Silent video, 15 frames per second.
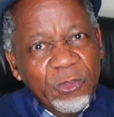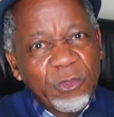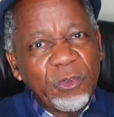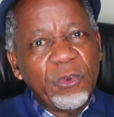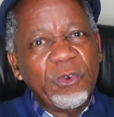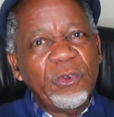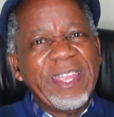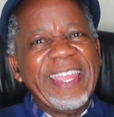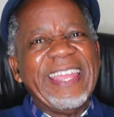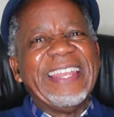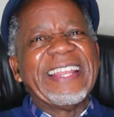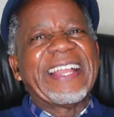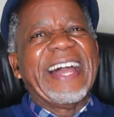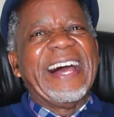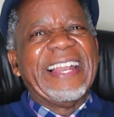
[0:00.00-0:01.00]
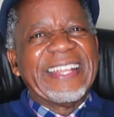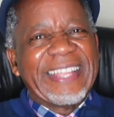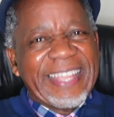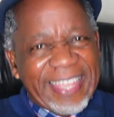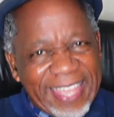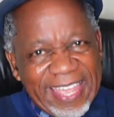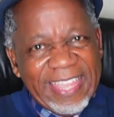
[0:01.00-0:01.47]
to
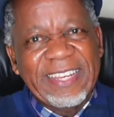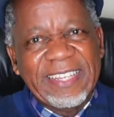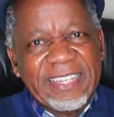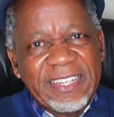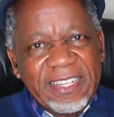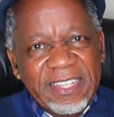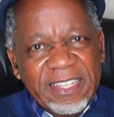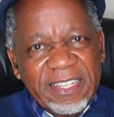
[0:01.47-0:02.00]
inculcate